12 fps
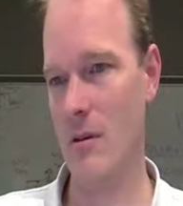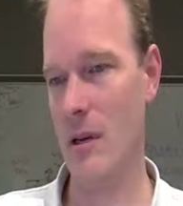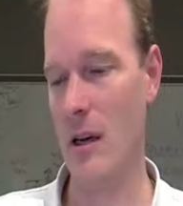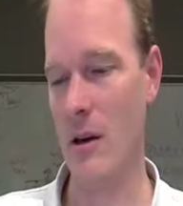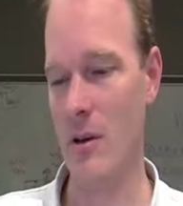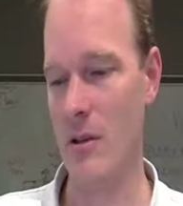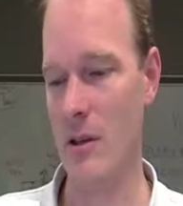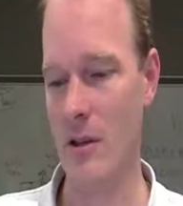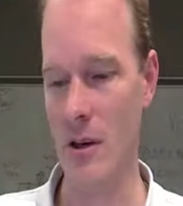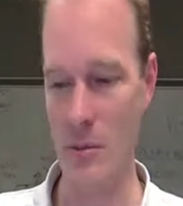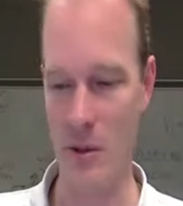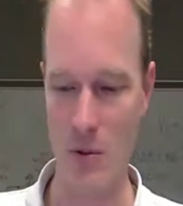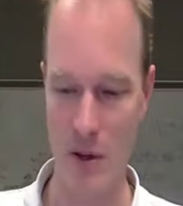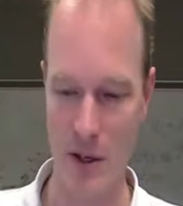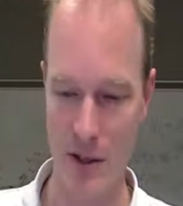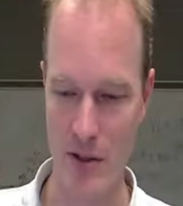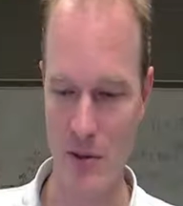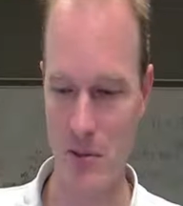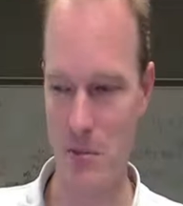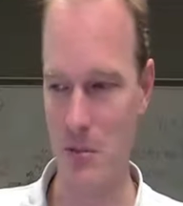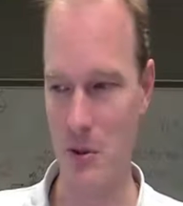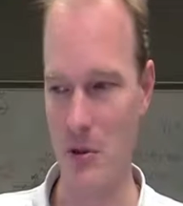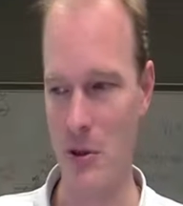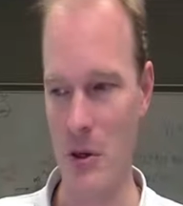how does a tournament work?
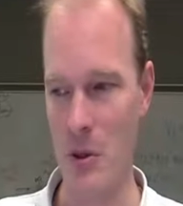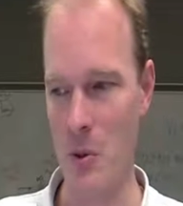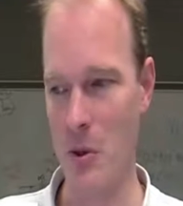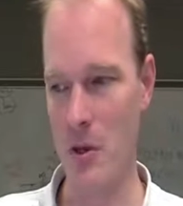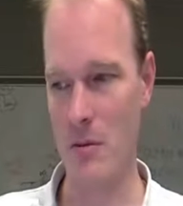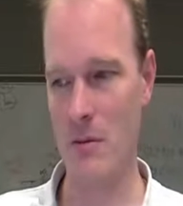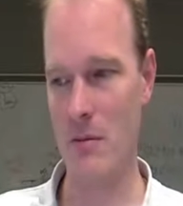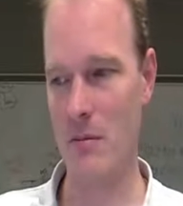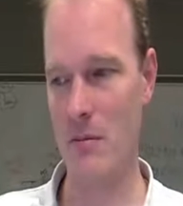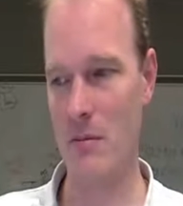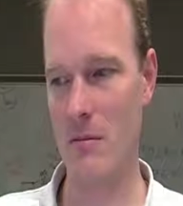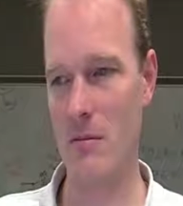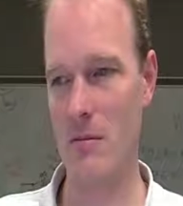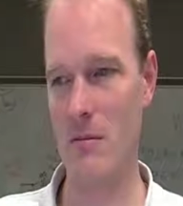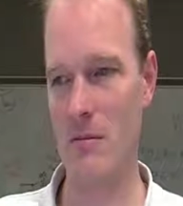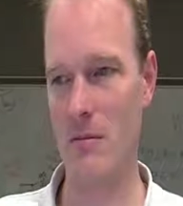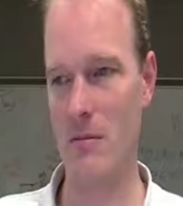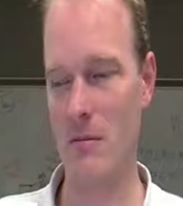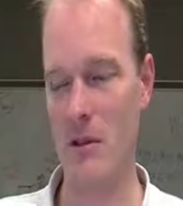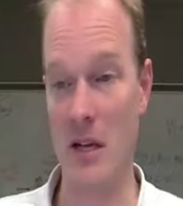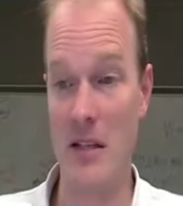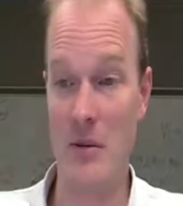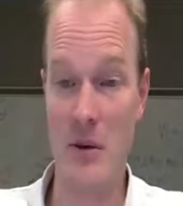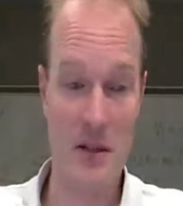You should know that there's
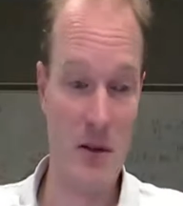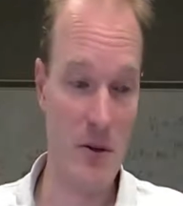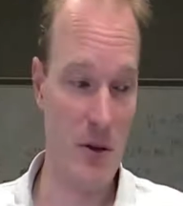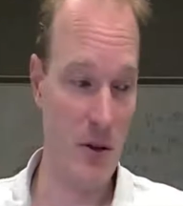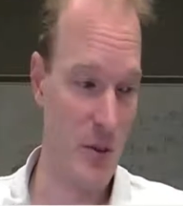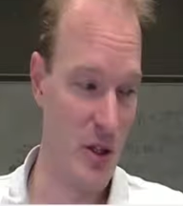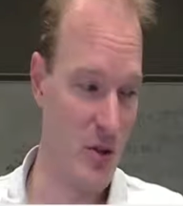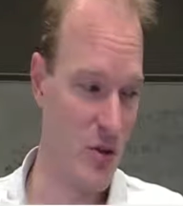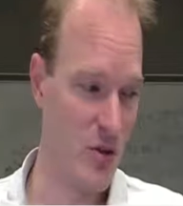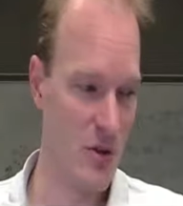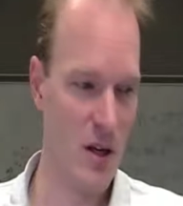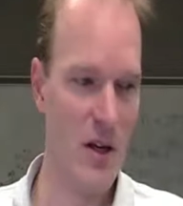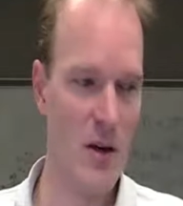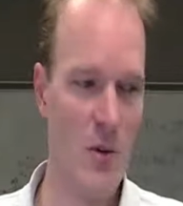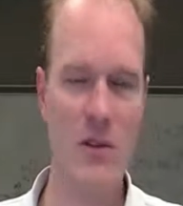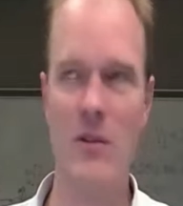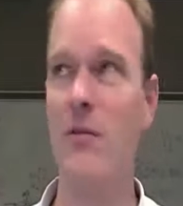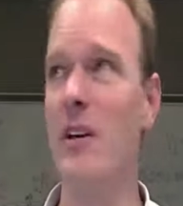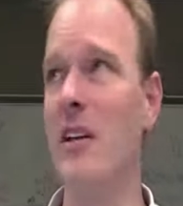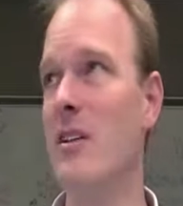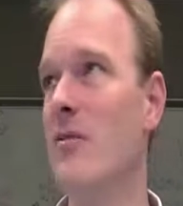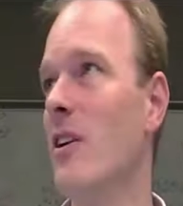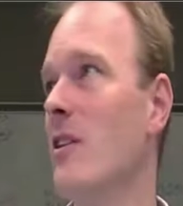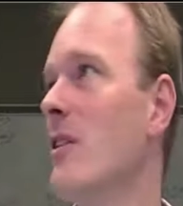lots of ways to do tournaments. What's a fitness
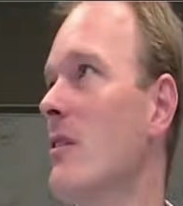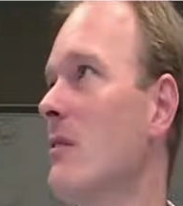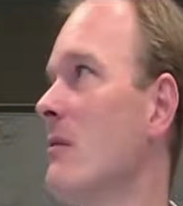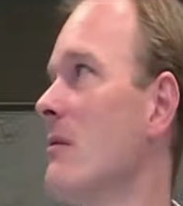function?